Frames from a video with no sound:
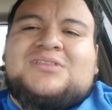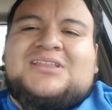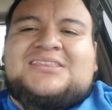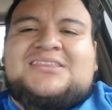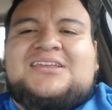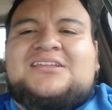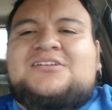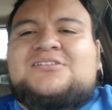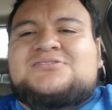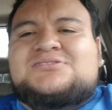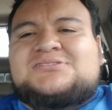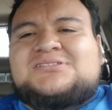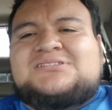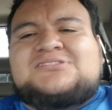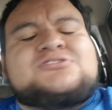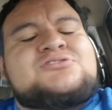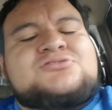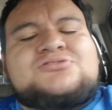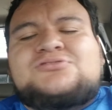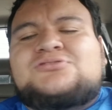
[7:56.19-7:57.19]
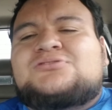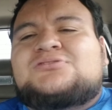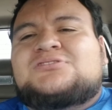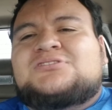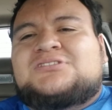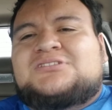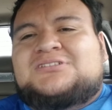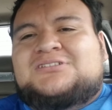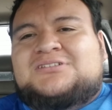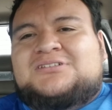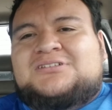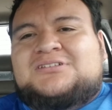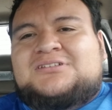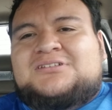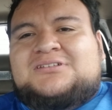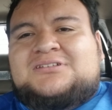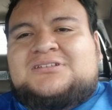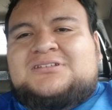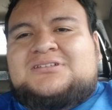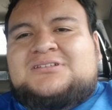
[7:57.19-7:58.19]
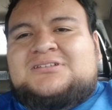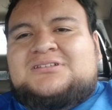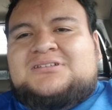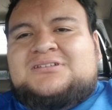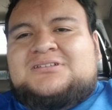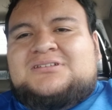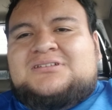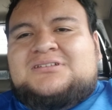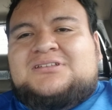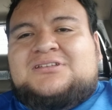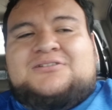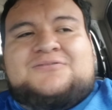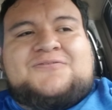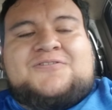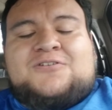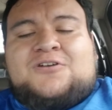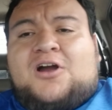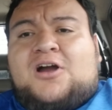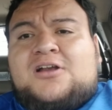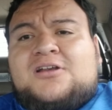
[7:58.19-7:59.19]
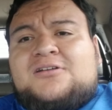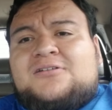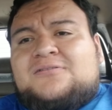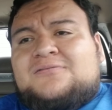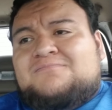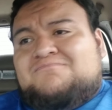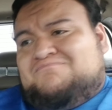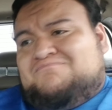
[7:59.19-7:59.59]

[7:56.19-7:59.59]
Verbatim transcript: Latinos, in the school. You know, for our